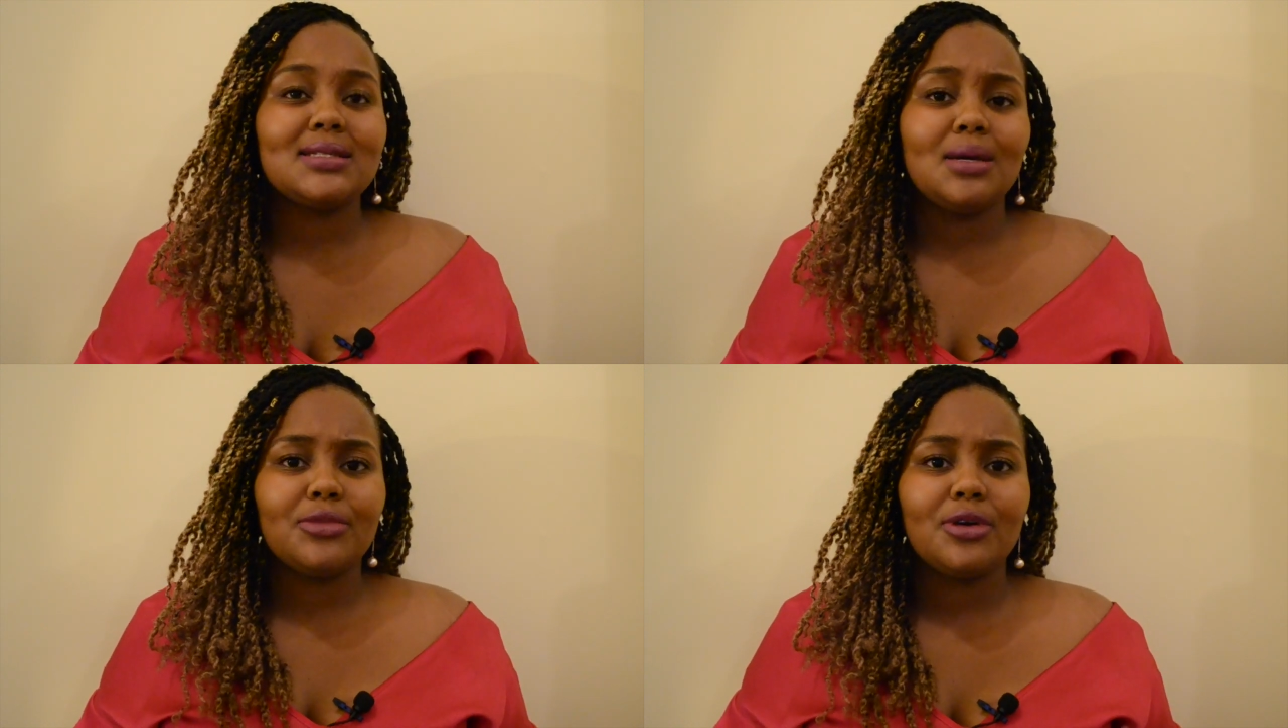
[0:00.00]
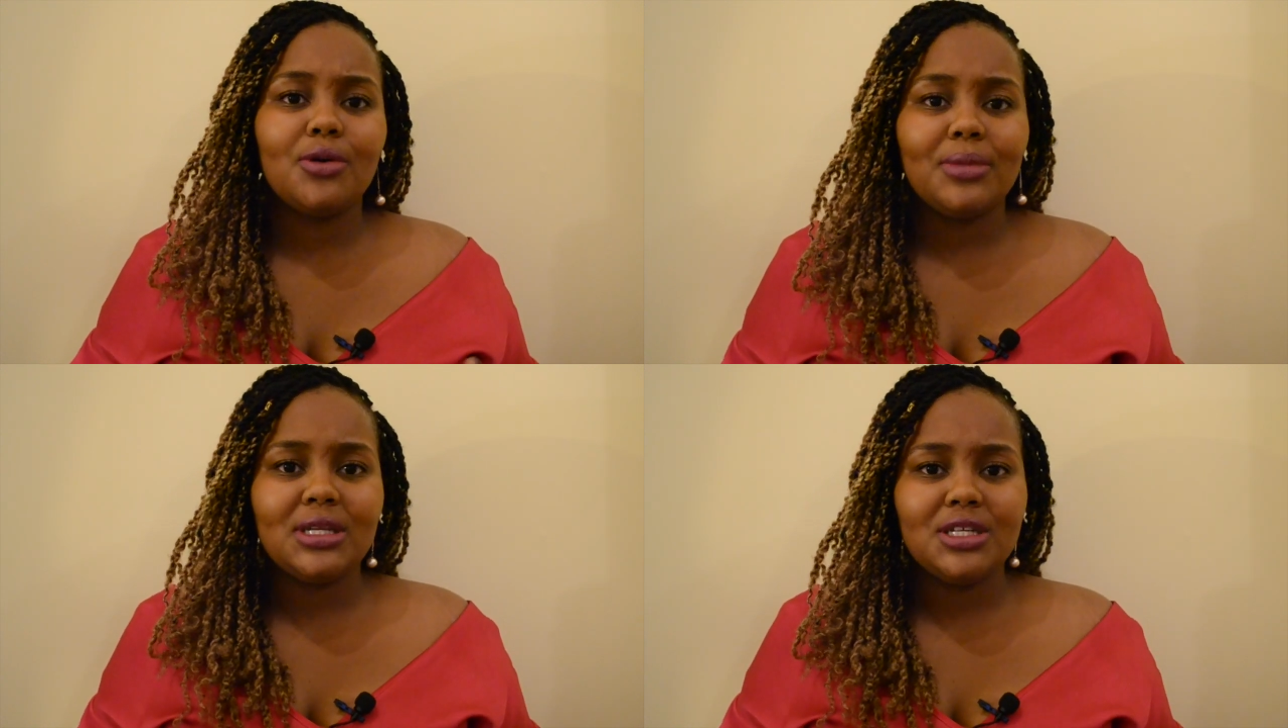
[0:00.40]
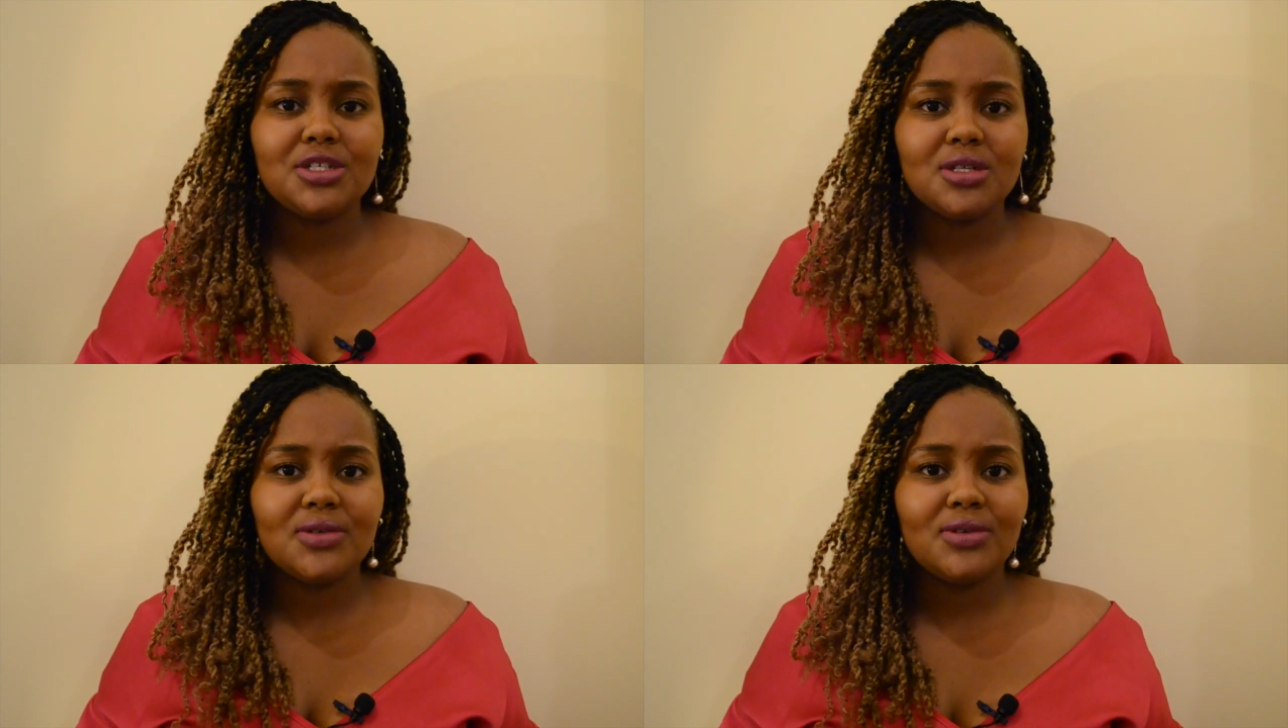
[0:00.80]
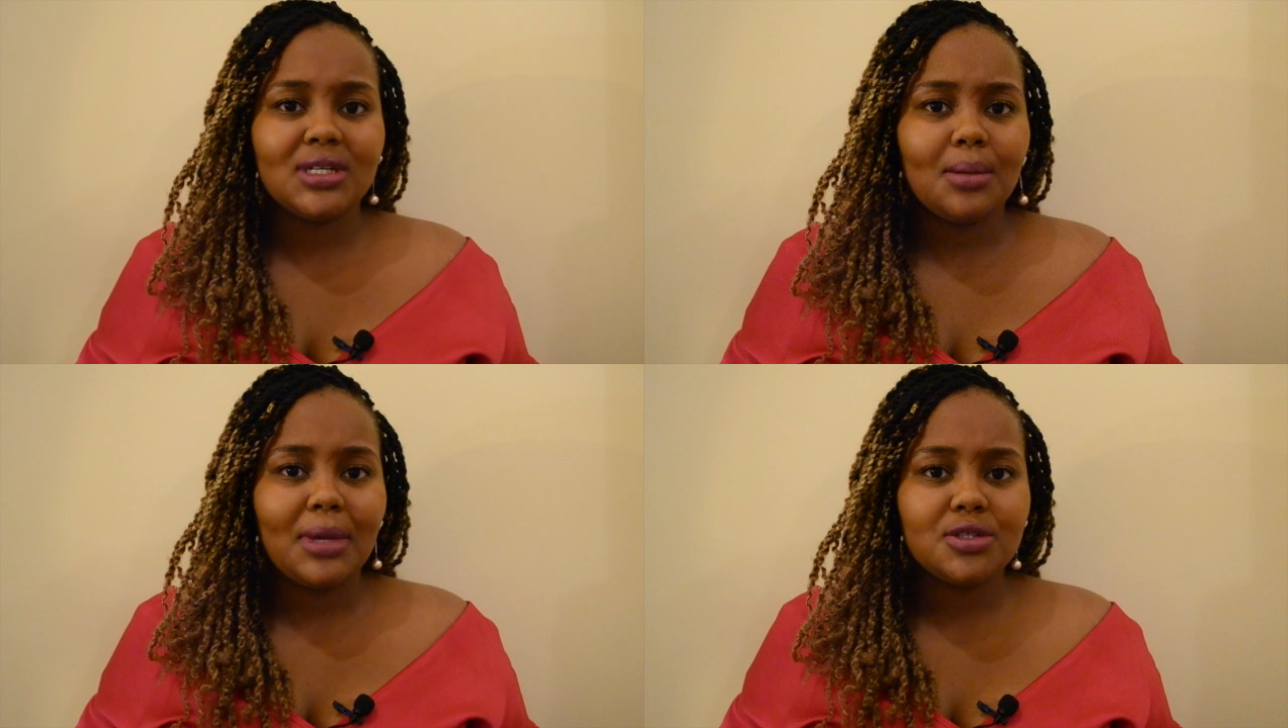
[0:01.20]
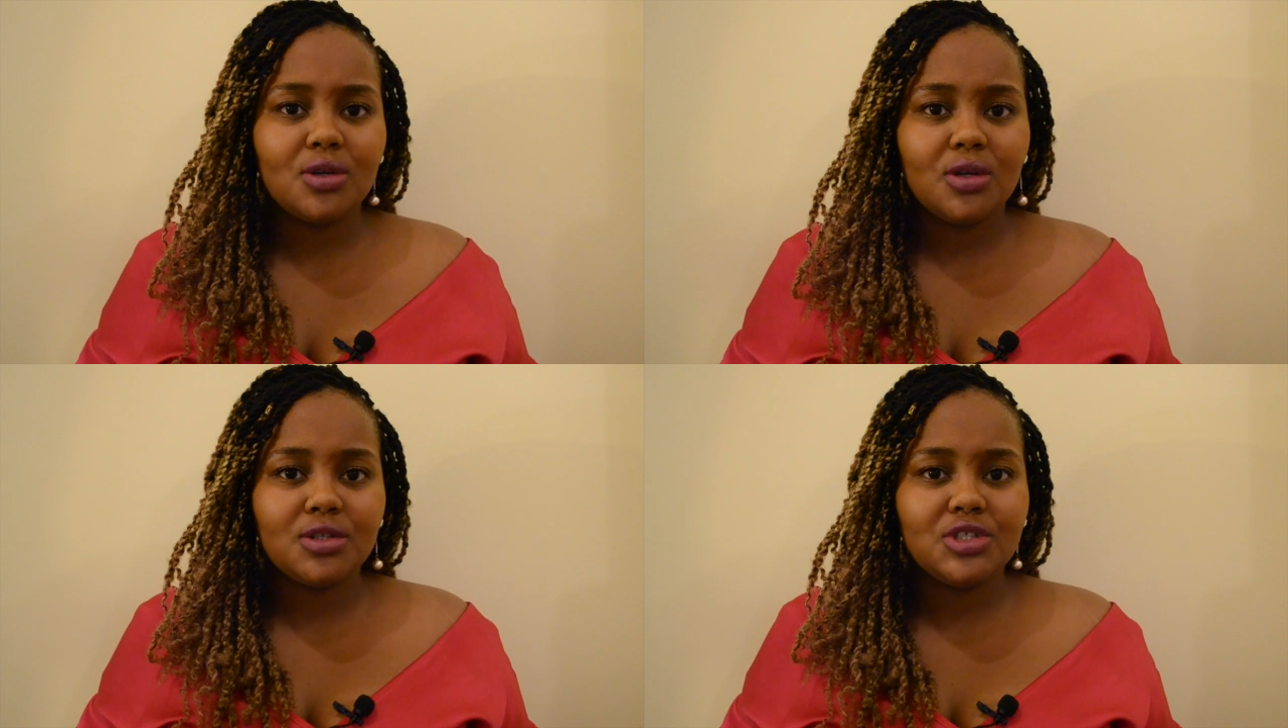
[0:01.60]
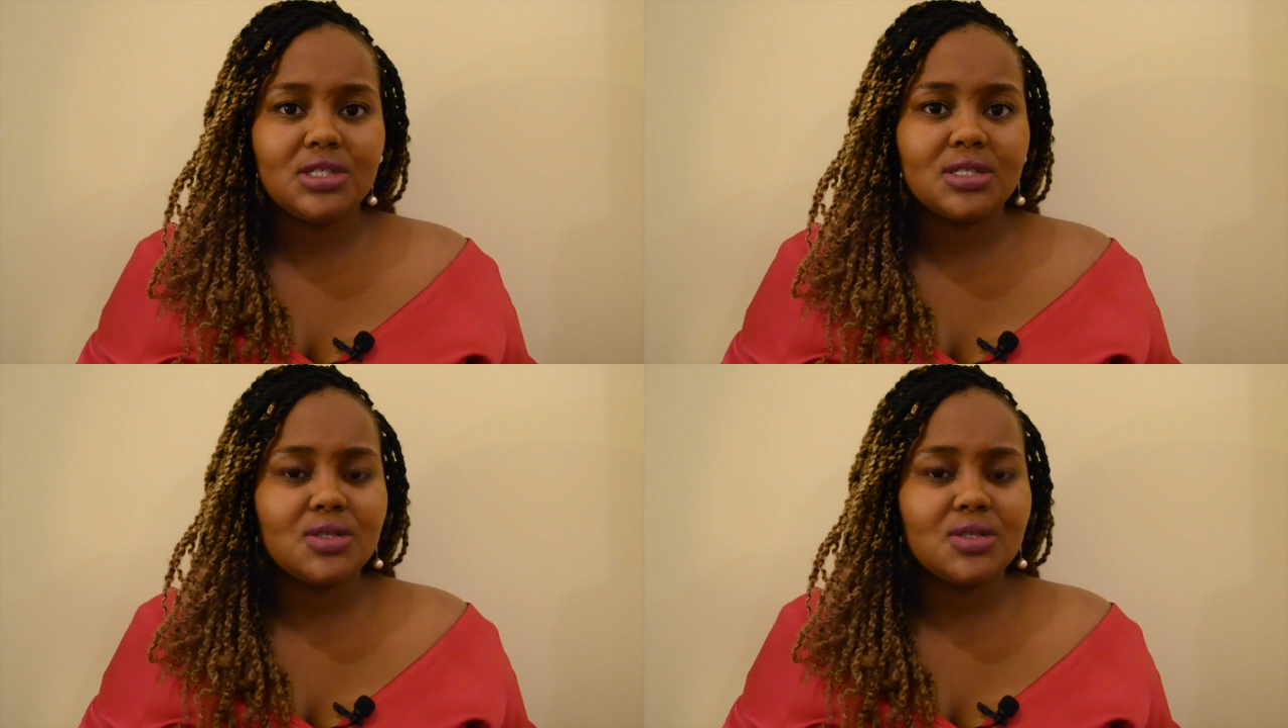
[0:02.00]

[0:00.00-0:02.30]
some recommendations for dermatologists,